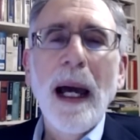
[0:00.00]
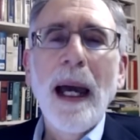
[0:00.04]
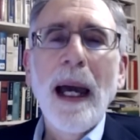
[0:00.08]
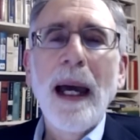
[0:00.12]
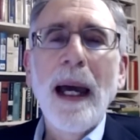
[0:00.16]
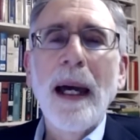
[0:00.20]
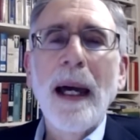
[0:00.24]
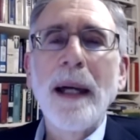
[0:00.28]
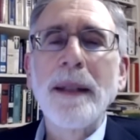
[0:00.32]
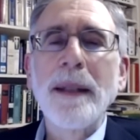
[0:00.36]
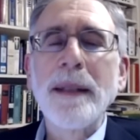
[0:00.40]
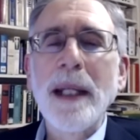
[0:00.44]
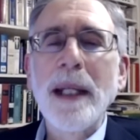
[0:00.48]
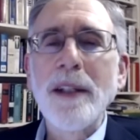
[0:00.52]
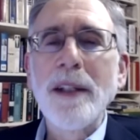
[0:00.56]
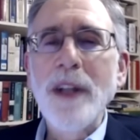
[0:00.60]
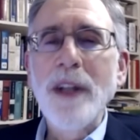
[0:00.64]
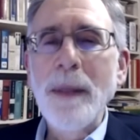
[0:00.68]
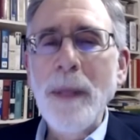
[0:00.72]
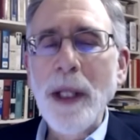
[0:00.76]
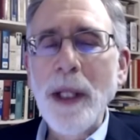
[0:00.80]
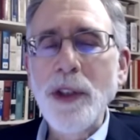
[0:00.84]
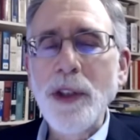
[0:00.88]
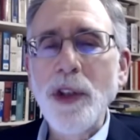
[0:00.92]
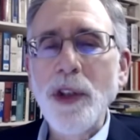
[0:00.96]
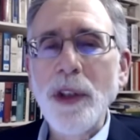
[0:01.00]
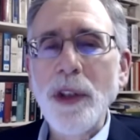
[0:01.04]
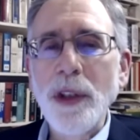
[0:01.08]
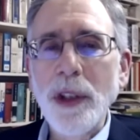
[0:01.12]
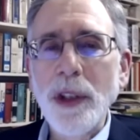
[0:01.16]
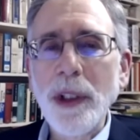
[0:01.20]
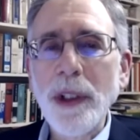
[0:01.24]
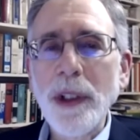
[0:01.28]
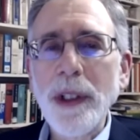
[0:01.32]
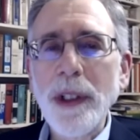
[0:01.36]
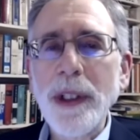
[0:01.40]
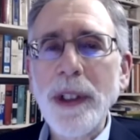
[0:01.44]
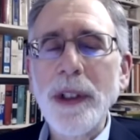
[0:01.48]
And as I mentioned
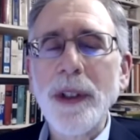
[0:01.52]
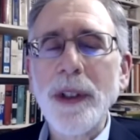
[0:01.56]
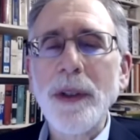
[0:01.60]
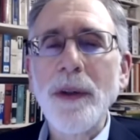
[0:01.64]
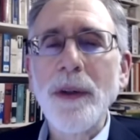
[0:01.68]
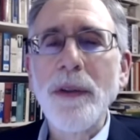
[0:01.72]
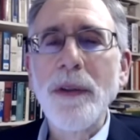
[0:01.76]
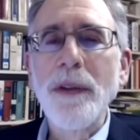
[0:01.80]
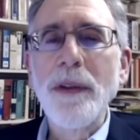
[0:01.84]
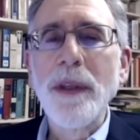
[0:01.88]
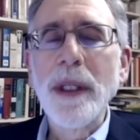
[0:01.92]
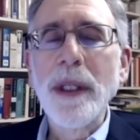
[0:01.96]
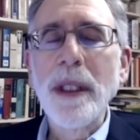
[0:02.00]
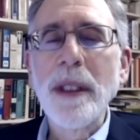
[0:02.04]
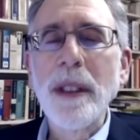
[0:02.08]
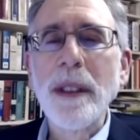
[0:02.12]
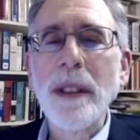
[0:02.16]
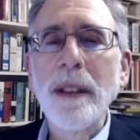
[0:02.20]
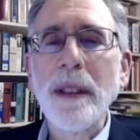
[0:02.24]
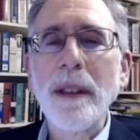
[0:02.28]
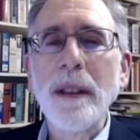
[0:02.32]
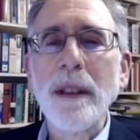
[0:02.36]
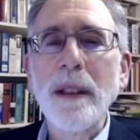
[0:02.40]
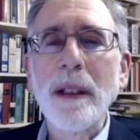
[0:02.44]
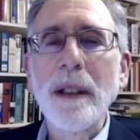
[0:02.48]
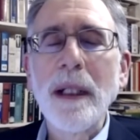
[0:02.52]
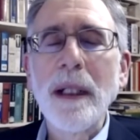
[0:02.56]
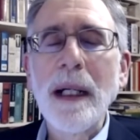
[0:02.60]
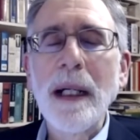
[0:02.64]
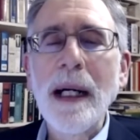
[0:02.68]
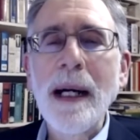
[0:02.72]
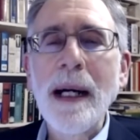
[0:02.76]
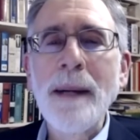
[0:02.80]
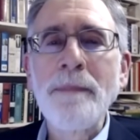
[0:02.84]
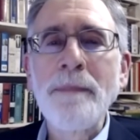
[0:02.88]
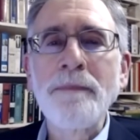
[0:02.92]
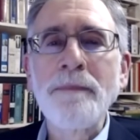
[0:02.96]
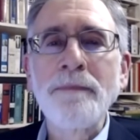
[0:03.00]
earlier, the,
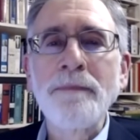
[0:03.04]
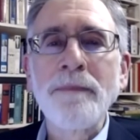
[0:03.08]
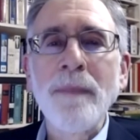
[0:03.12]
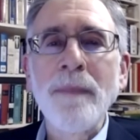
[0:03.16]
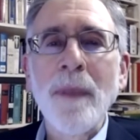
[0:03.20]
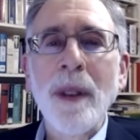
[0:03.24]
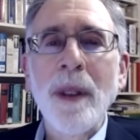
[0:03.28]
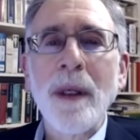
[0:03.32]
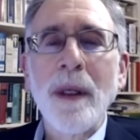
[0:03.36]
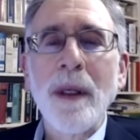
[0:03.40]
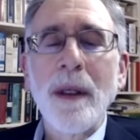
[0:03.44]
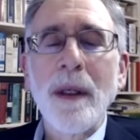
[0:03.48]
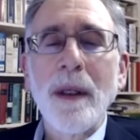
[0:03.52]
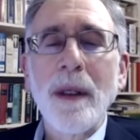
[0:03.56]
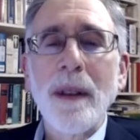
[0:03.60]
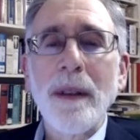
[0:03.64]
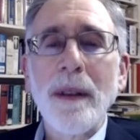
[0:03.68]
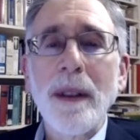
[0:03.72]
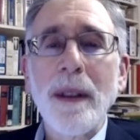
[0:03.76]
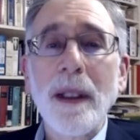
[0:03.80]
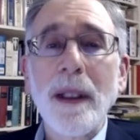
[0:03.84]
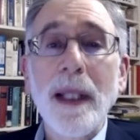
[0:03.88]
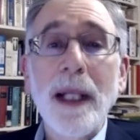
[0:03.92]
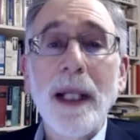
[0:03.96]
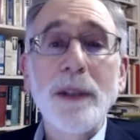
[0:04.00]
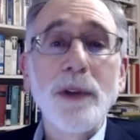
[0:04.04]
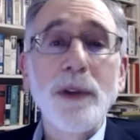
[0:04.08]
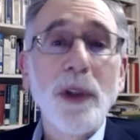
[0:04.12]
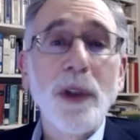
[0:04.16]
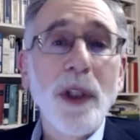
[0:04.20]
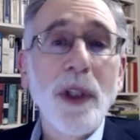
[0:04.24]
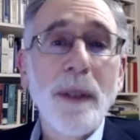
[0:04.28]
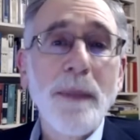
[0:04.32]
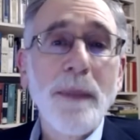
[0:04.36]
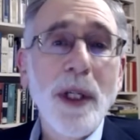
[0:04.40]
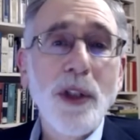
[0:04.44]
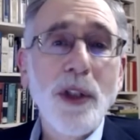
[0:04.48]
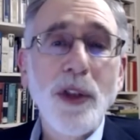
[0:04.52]
um, the Electoral
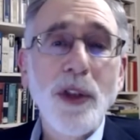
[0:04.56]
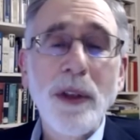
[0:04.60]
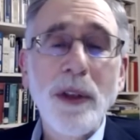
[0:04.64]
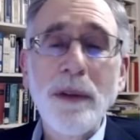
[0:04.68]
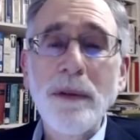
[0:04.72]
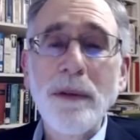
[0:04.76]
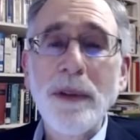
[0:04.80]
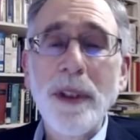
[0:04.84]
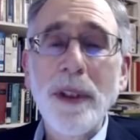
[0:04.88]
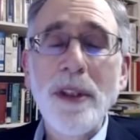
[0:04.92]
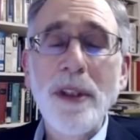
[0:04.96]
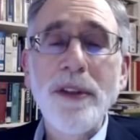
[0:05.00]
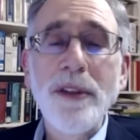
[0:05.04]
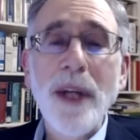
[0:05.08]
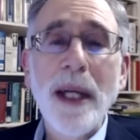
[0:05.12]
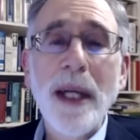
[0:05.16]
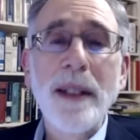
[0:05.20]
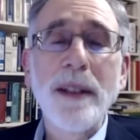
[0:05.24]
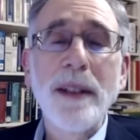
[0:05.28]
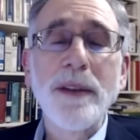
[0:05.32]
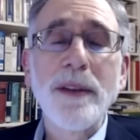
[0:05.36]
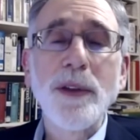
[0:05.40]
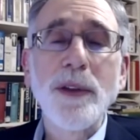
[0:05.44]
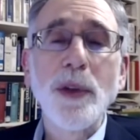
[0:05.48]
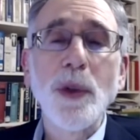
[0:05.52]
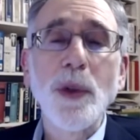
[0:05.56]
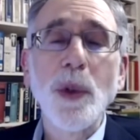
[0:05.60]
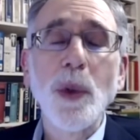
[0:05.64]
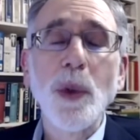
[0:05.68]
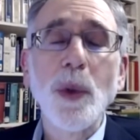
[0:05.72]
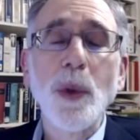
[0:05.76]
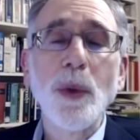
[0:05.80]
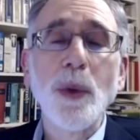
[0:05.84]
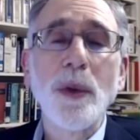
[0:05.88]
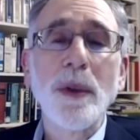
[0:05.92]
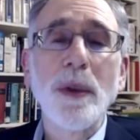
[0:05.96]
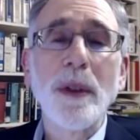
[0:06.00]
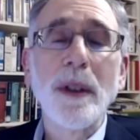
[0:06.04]
Commission decided
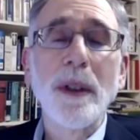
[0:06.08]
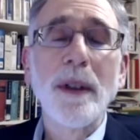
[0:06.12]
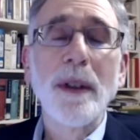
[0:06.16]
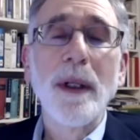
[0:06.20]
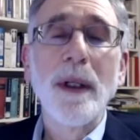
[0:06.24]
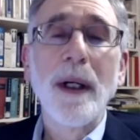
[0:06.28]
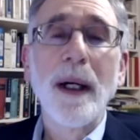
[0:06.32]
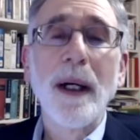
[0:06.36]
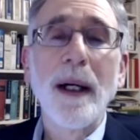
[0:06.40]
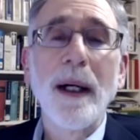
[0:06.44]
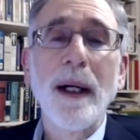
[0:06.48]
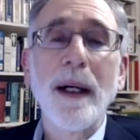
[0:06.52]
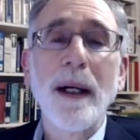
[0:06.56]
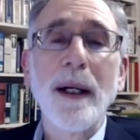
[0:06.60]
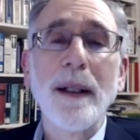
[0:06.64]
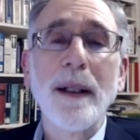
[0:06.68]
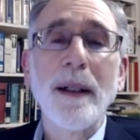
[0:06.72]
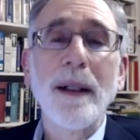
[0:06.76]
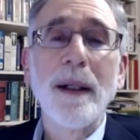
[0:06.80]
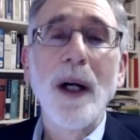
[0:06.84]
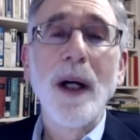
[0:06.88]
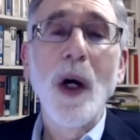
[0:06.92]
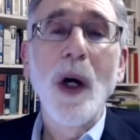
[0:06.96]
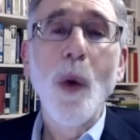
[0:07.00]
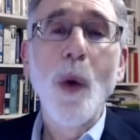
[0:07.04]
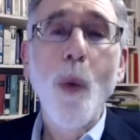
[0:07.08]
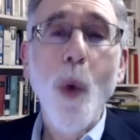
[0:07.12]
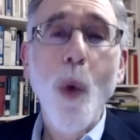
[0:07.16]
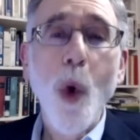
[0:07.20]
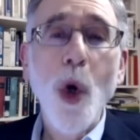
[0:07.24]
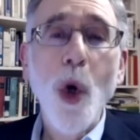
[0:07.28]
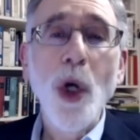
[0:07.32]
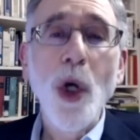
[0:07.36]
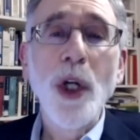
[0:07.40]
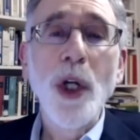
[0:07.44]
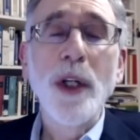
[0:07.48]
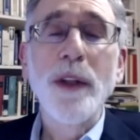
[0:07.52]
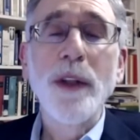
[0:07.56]
to
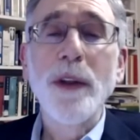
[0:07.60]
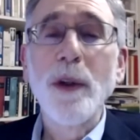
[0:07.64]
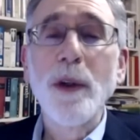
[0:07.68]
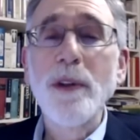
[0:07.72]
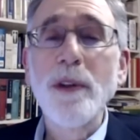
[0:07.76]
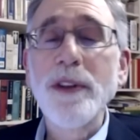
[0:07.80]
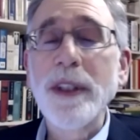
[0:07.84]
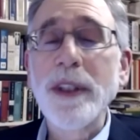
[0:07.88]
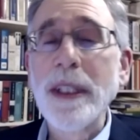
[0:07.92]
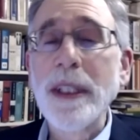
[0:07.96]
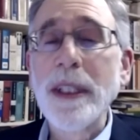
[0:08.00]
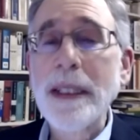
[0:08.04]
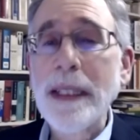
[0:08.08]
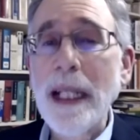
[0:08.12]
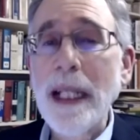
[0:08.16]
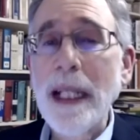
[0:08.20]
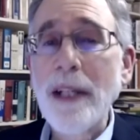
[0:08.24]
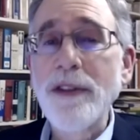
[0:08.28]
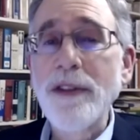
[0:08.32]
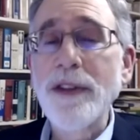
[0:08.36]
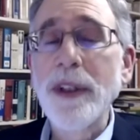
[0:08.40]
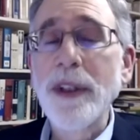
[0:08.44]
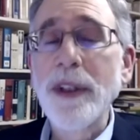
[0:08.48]
award those contested